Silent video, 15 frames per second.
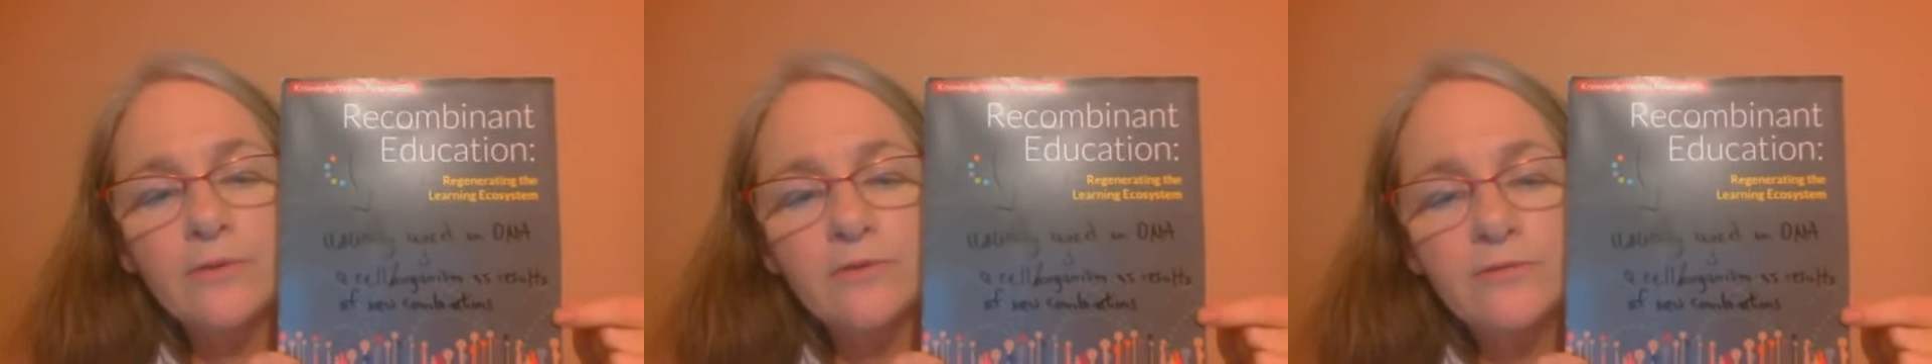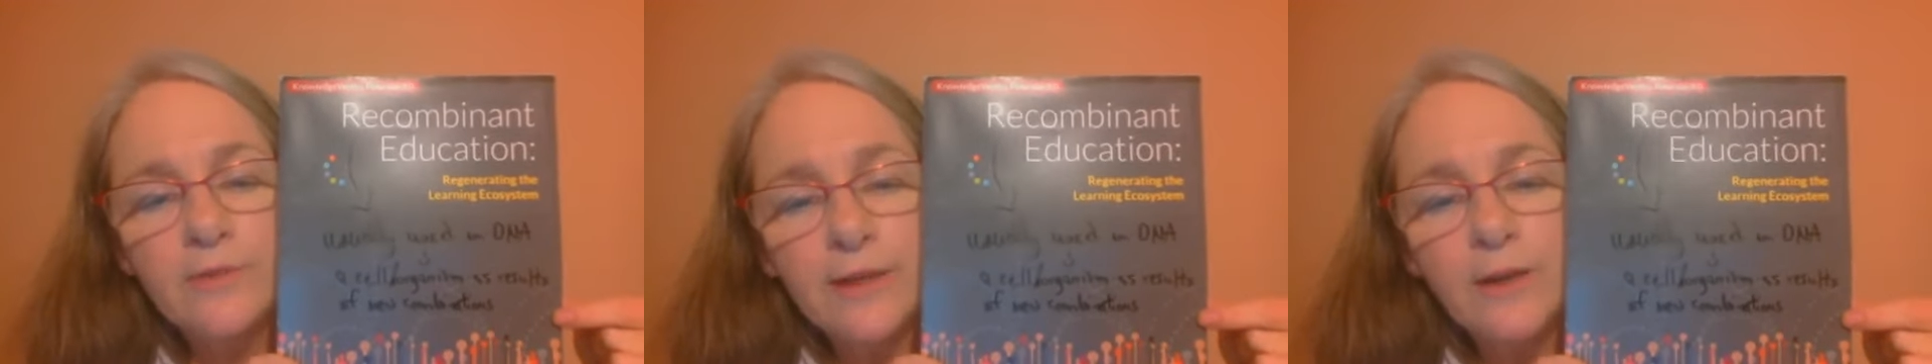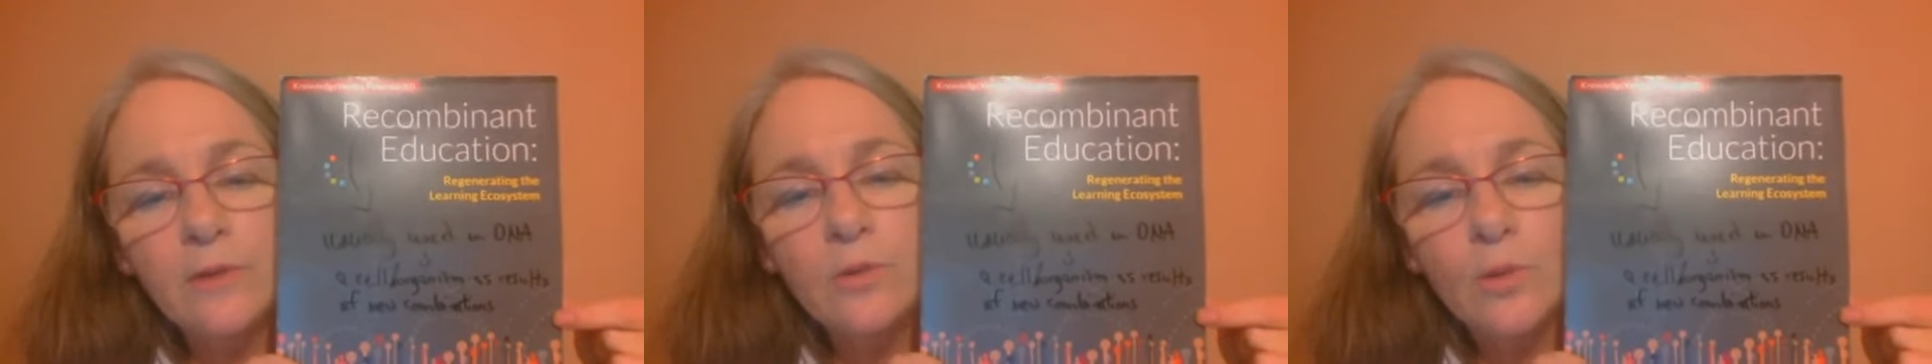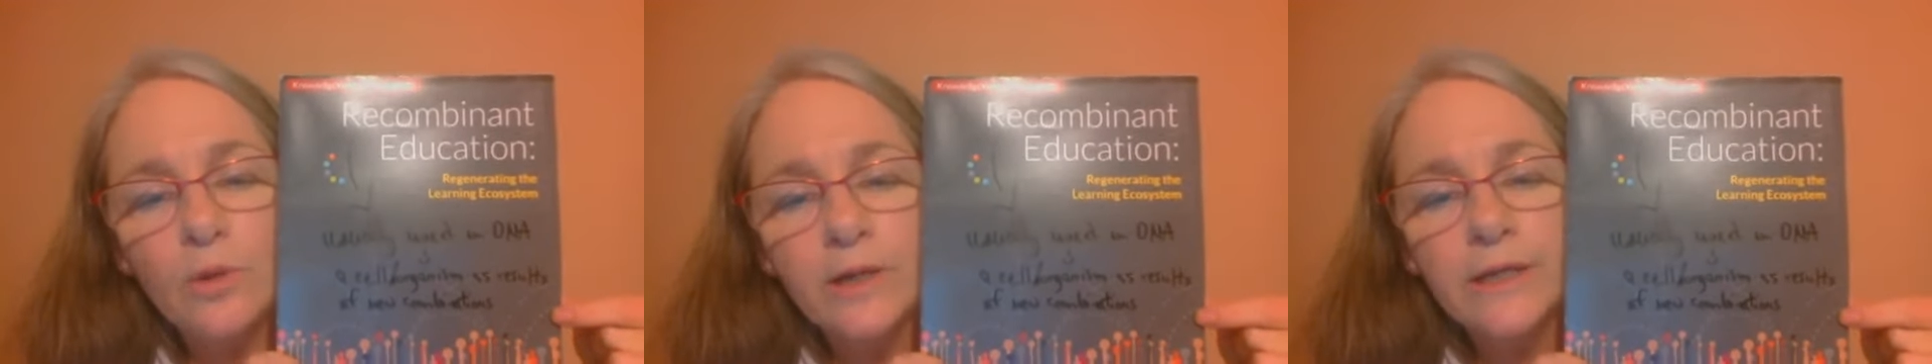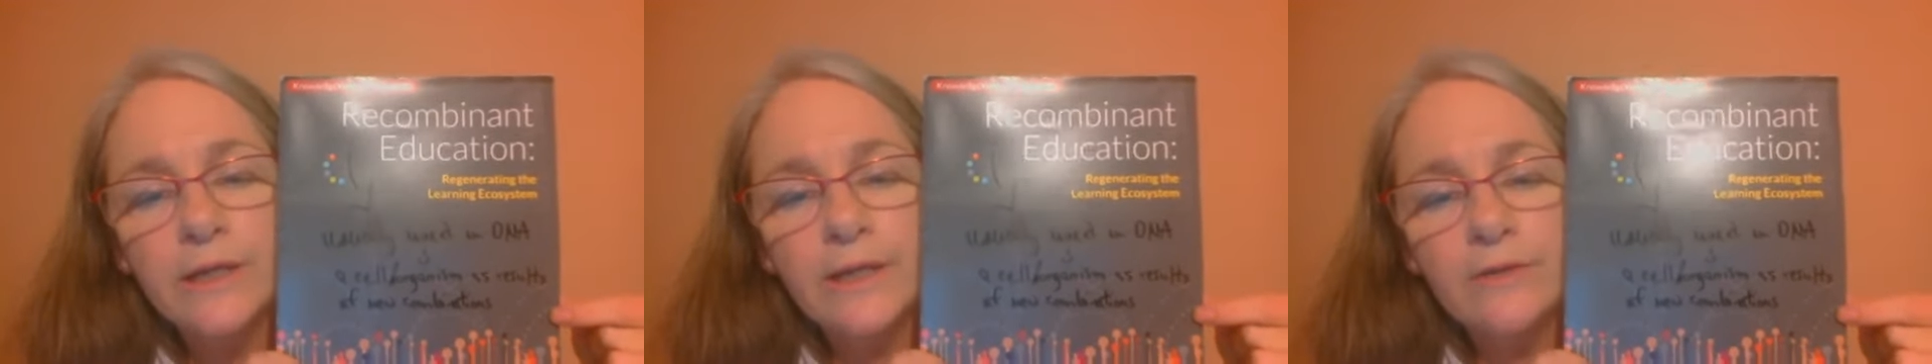cell
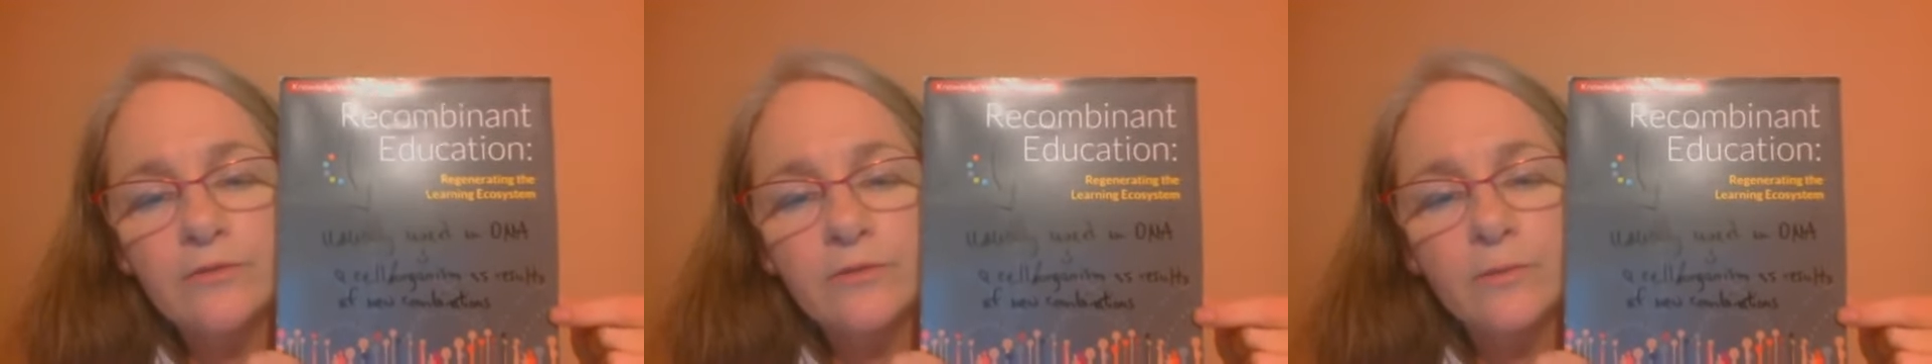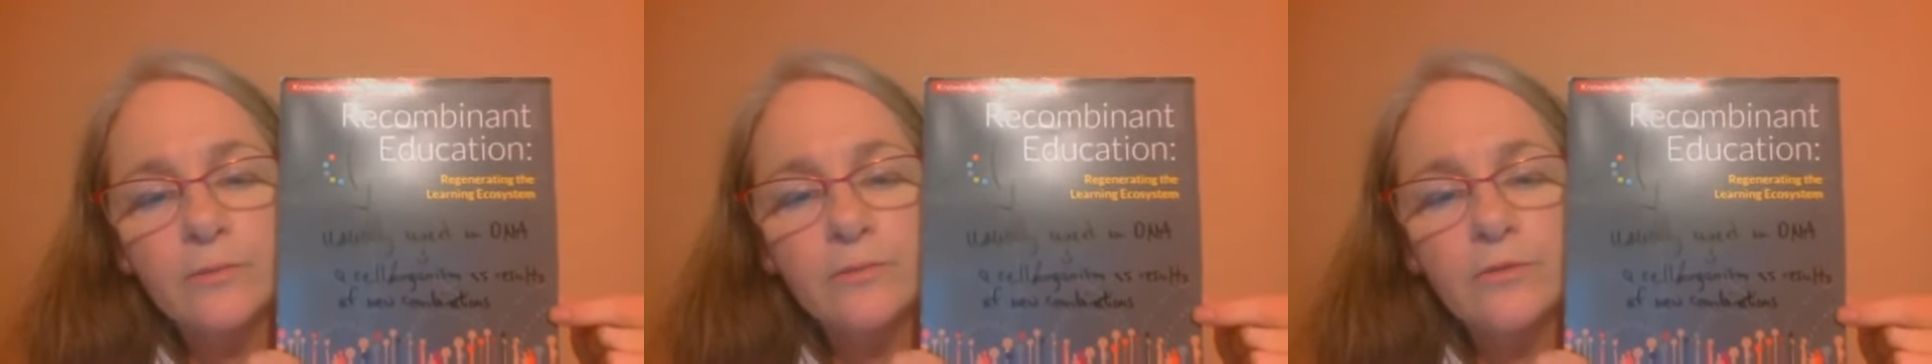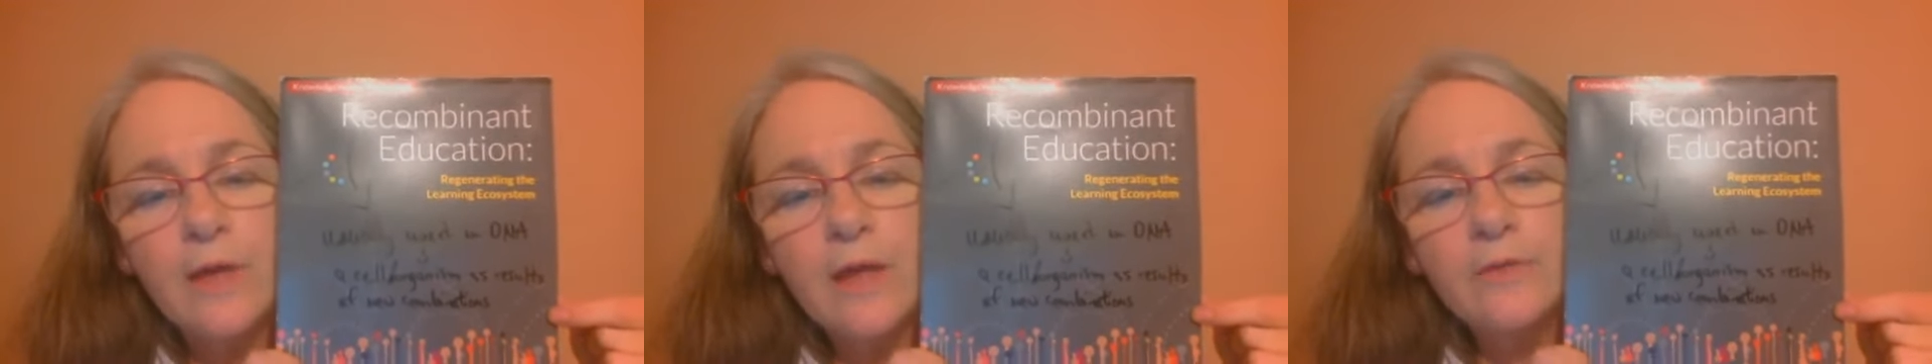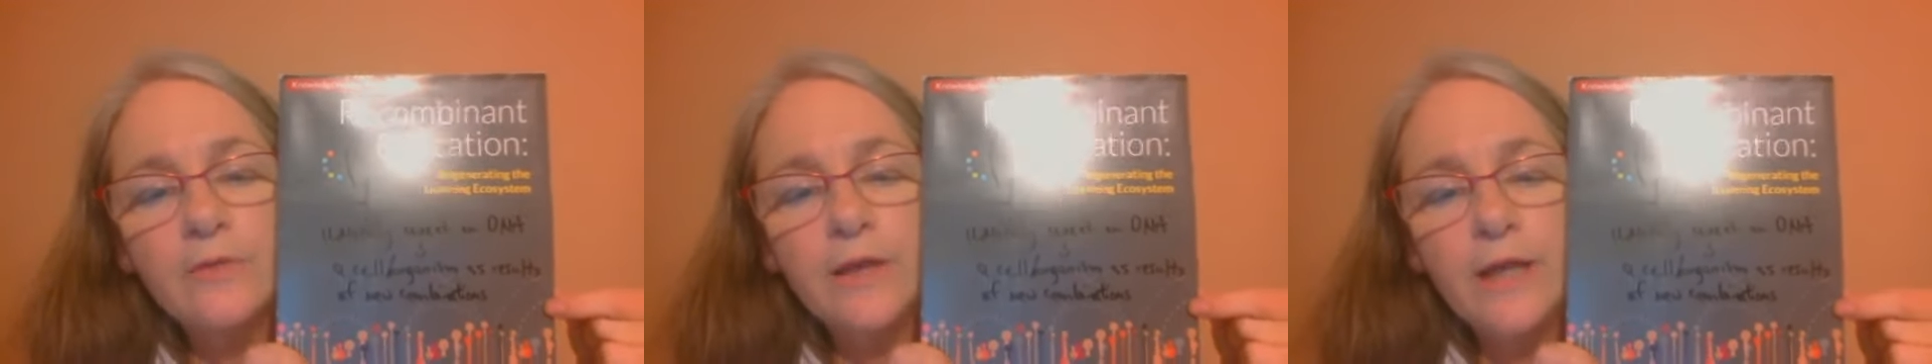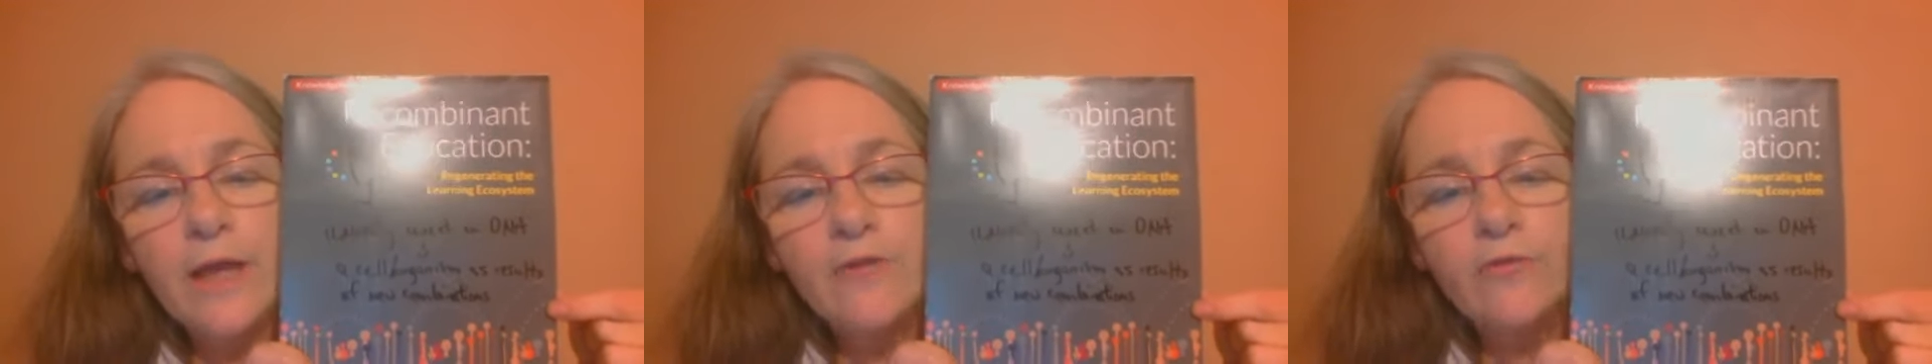organisms
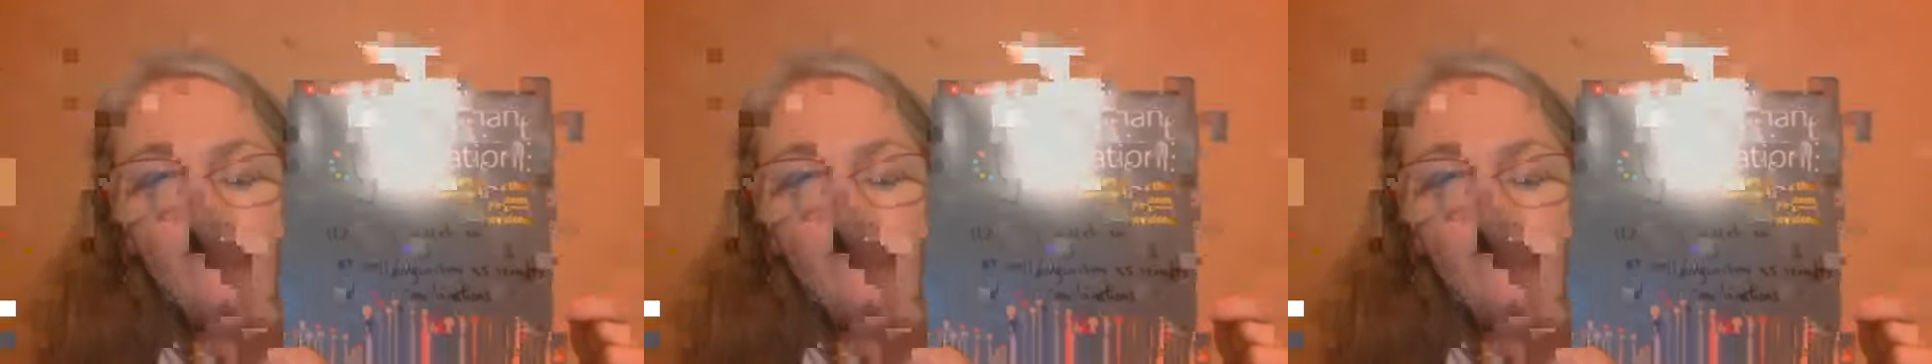that have